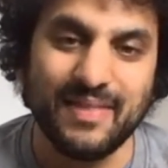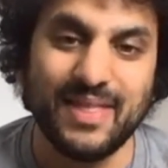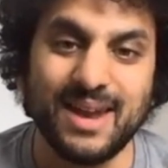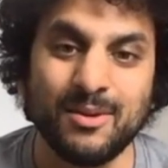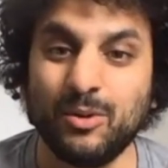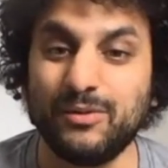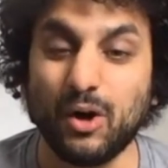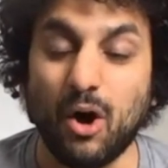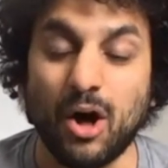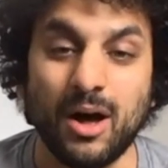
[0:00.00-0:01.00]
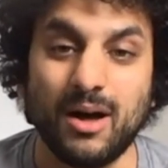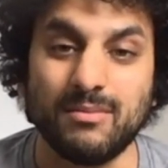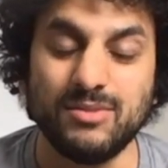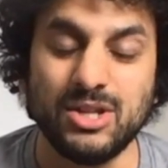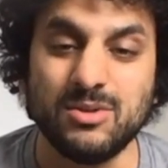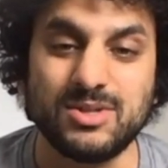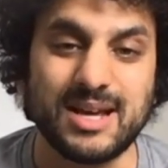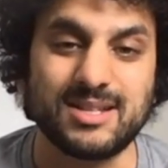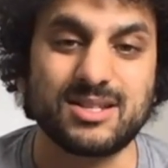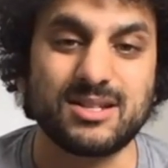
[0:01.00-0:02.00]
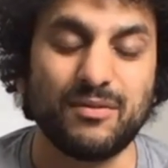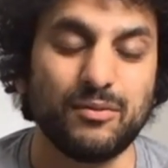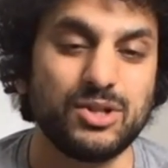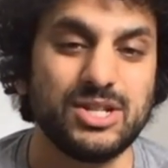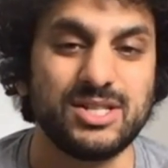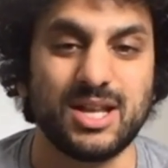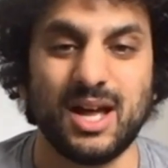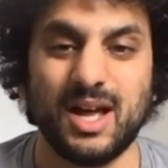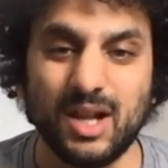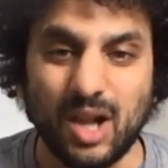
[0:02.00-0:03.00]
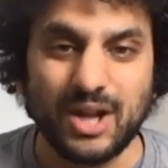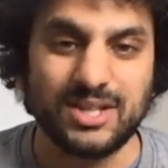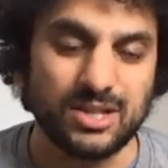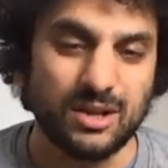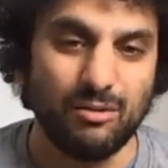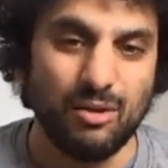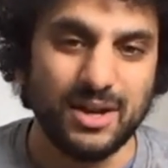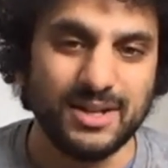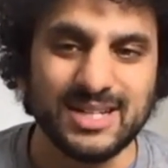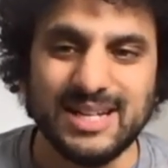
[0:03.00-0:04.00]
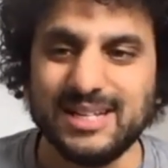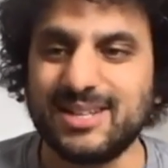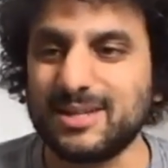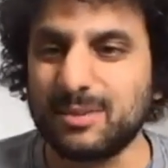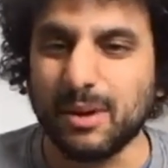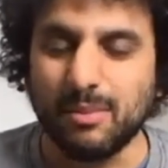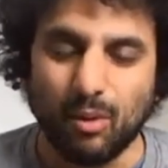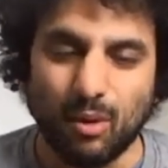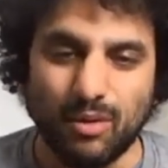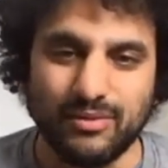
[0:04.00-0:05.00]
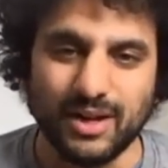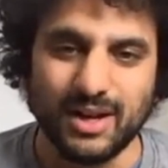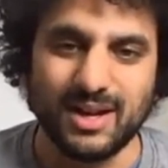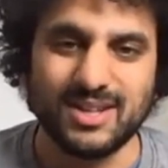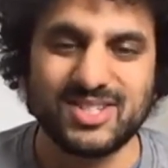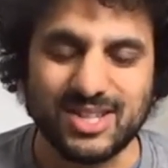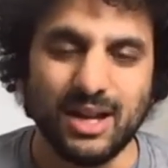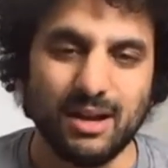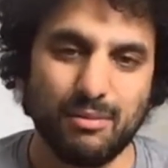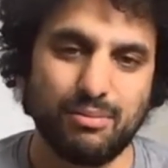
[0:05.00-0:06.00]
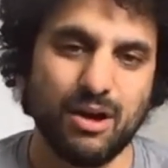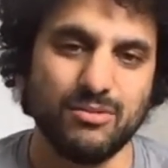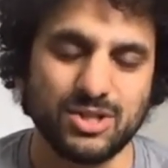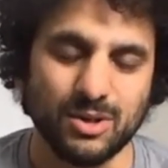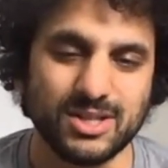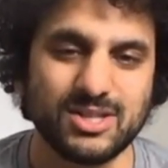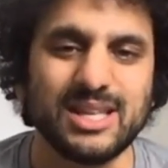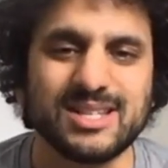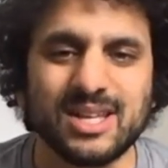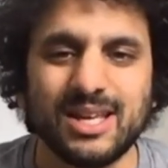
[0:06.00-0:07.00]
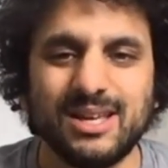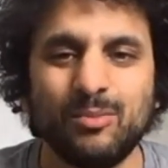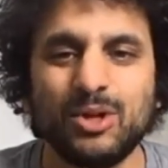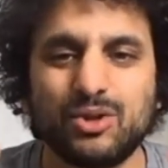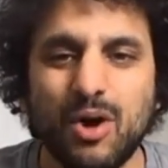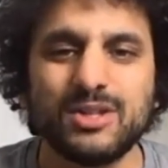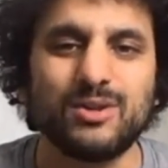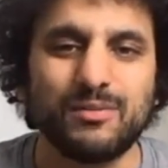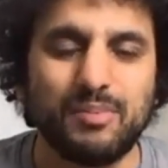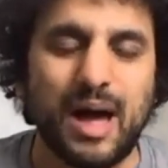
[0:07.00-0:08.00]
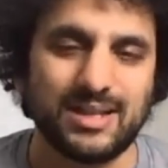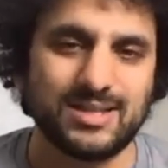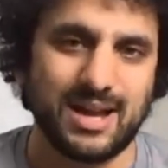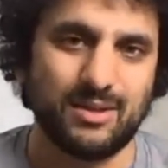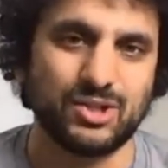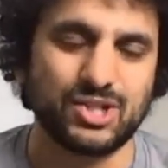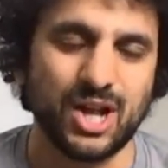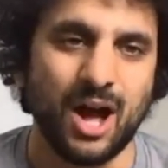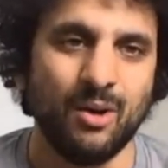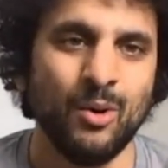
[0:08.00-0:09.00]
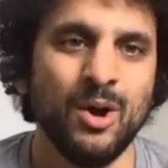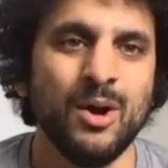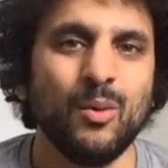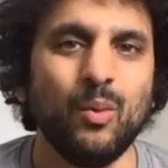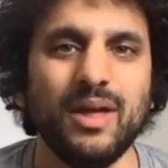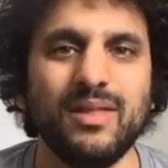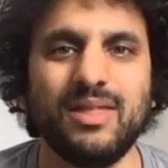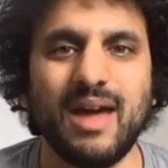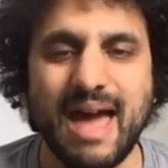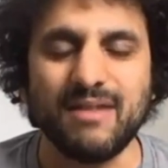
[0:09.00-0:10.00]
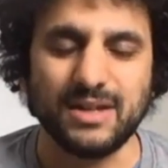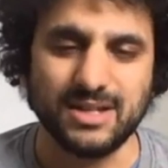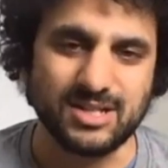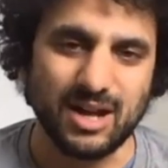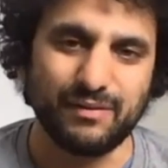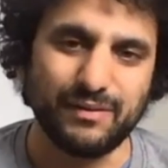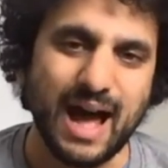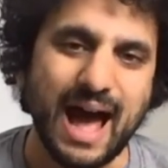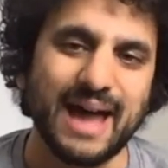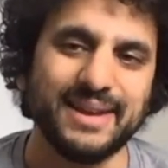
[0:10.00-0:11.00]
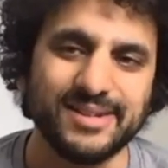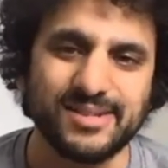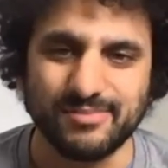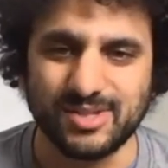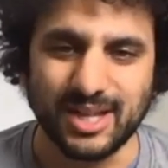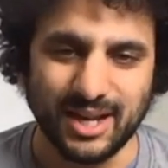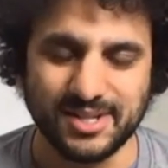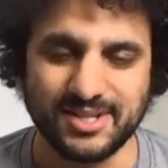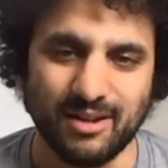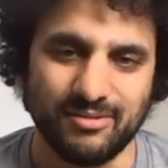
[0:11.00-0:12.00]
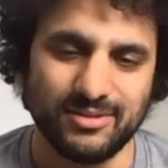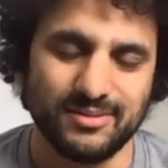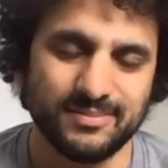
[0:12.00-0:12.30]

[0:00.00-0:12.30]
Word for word: And then we've got uh, news desk stuff, which is uh, lighter and takes a bit more of a, a sillier approach to it. So this, we're trying to sort of balance out the show with heavier stuff and sillier stuff.